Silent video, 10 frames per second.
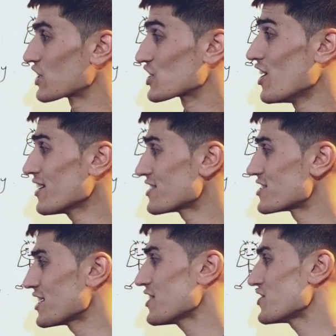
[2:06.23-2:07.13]
God
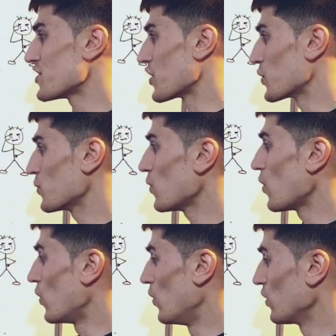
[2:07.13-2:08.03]
sees you
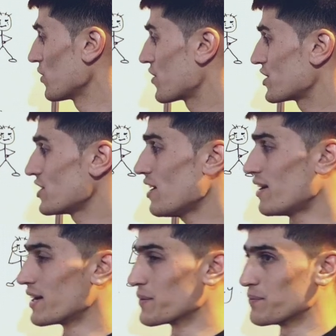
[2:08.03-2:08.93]
all the
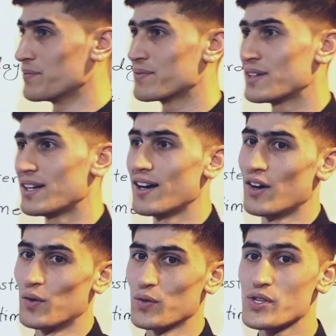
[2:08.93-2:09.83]
time.
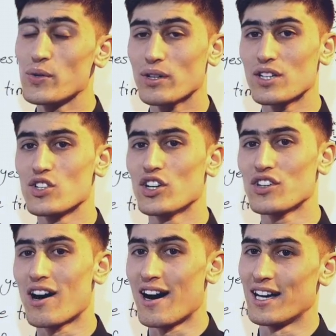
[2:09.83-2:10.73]
Oh, you cannot
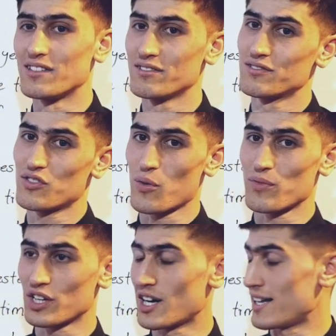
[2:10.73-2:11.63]
hide from
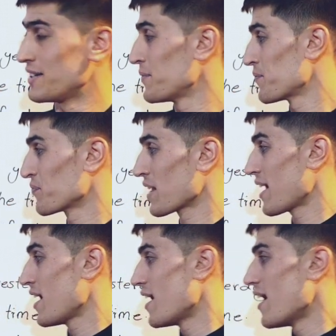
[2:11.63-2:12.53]
the God.
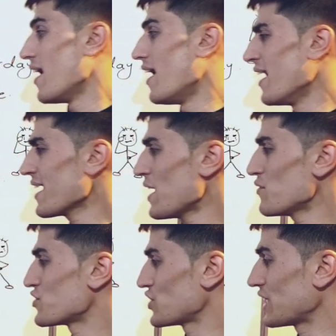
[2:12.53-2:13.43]
I
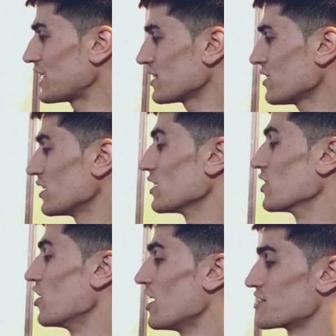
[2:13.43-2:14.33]
have seen
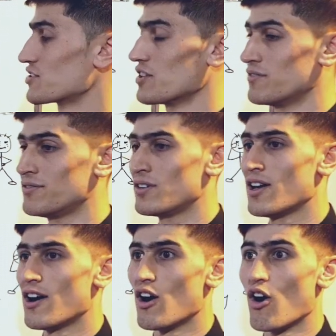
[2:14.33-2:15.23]
lots of
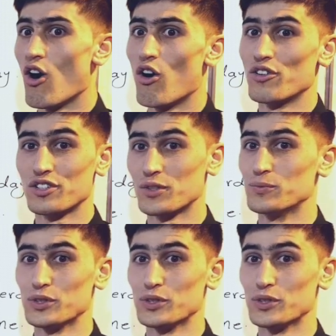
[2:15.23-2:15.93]
horror